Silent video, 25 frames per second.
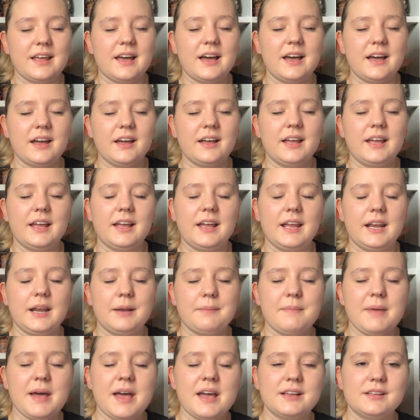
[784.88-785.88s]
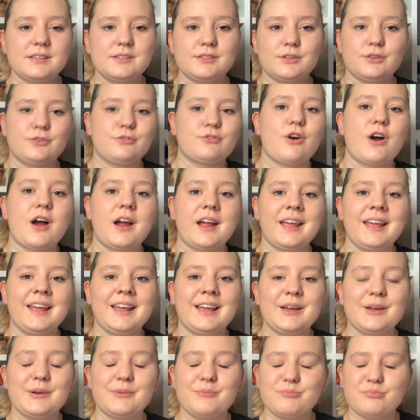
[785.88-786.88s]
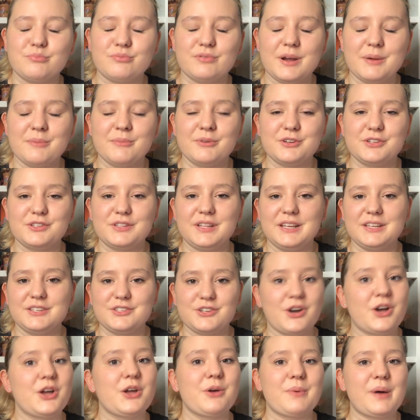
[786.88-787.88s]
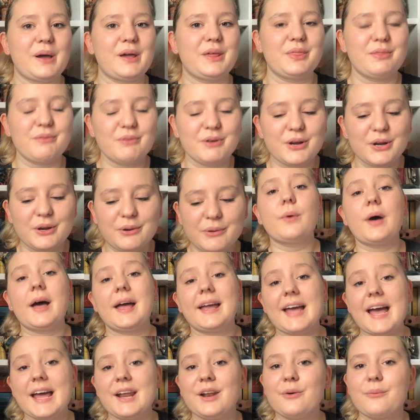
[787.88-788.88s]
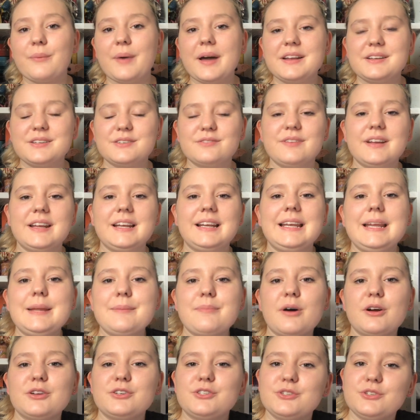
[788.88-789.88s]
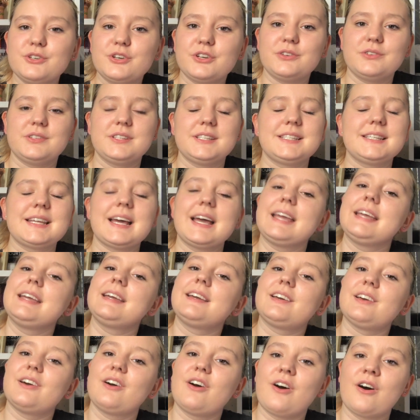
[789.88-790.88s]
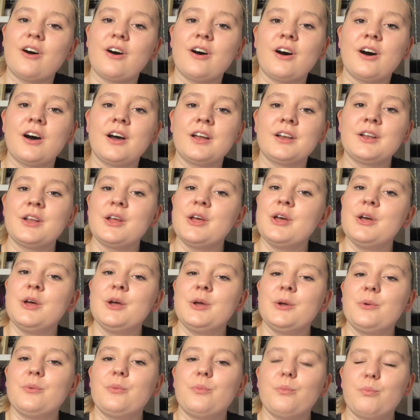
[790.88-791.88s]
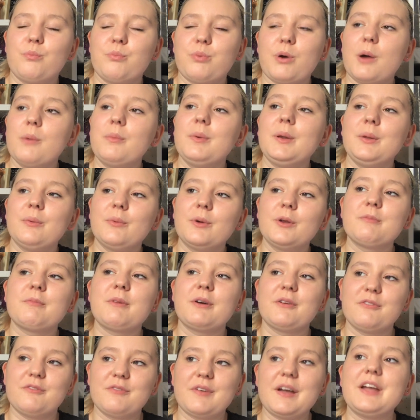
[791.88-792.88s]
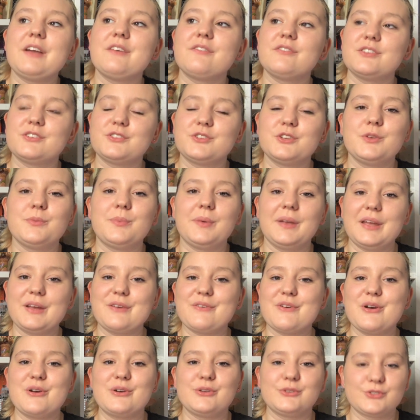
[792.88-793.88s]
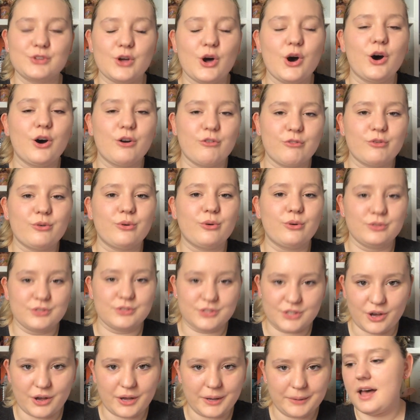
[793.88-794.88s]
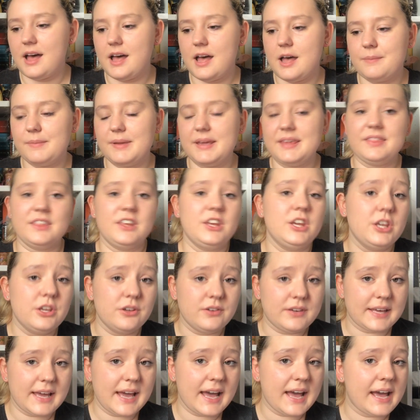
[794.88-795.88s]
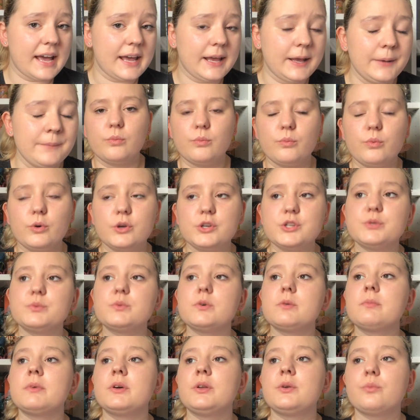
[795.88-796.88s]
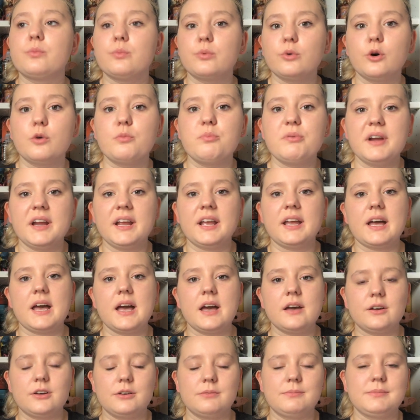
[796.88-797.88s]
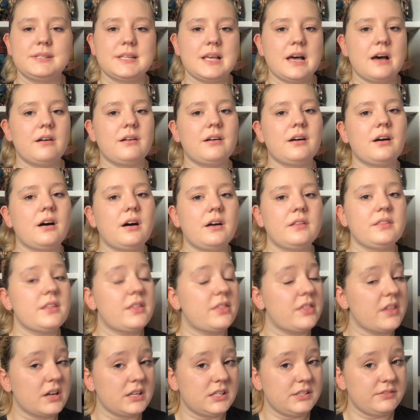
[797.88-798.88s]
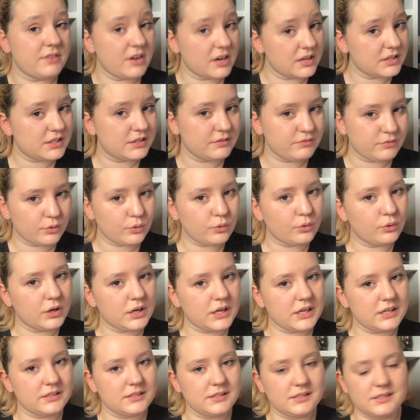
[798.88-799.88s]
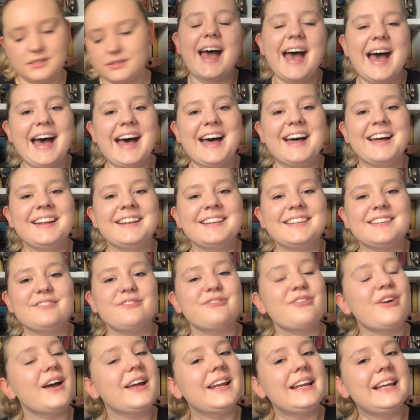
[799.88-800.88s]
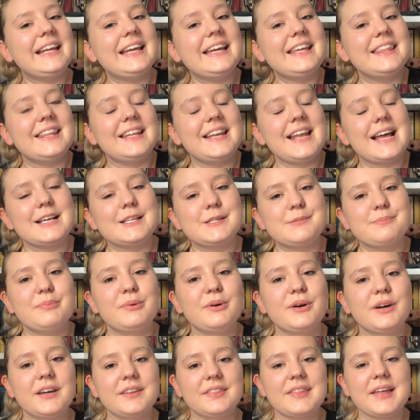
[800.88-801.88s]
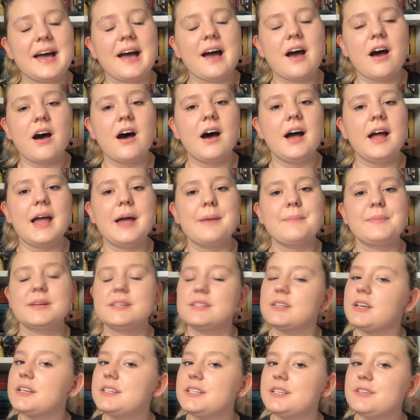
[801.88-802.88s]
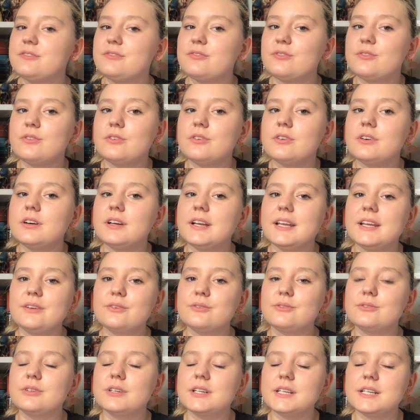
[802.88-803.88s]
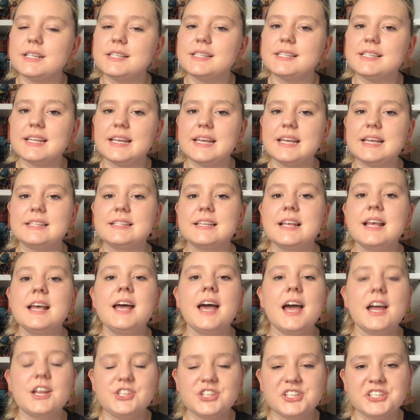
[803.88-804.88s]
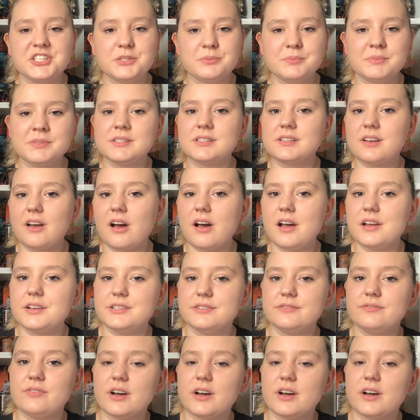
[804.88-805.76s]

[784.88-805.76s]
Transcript: there in a mess, crying pretty much the entire way through. I cannot wait to read Leigh Bardugo's take on probably one of my favourite superheroes of all time. Um, in the UK, Wonder Woman Warbringer comes out on the 31st of August. And finally, the last book that I am excited for in August is A Gentleman's Guide to